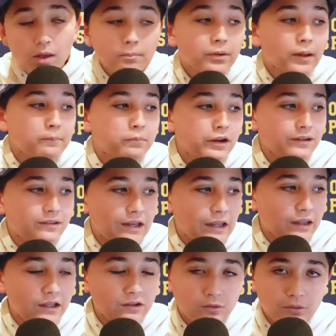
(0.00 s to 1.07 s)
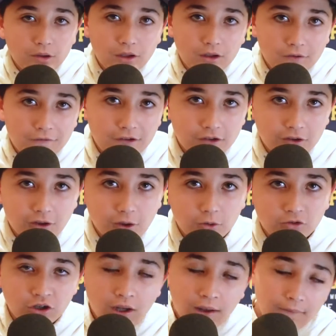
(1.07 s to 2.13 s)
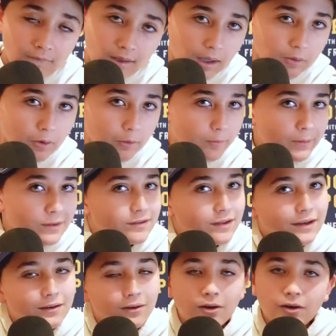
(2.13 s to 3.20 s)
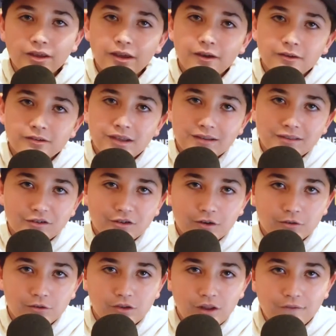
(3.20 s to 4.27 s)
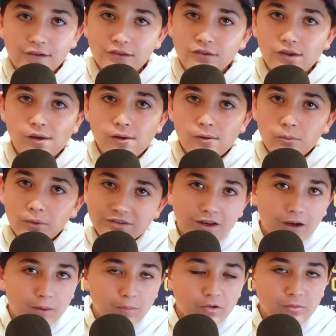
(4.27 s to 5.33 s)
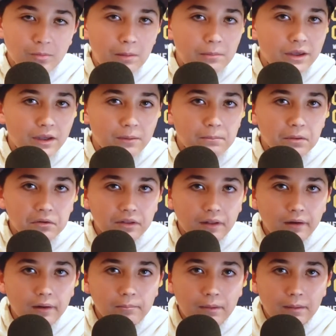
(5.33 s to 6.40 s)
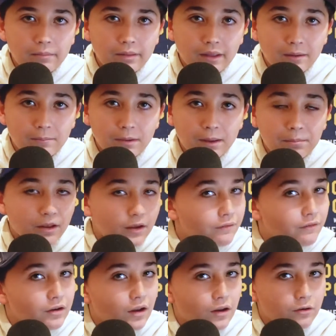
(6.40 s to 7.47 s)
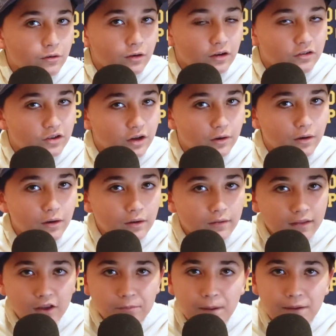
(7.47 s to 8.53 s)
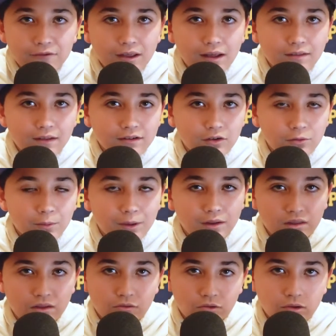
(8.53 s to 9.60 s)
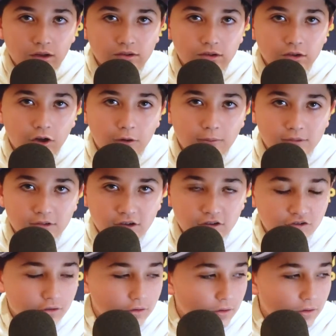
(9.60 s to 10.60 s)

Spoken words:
But Brandon Staley is a really good defensive coach, and what we've been saying all year is that the Chargers defense was terrible, so maybe he can build that up. Maybe they can be a playoff contender next year. That's about it for the headlines this week. Leave your thoughts in the comment section.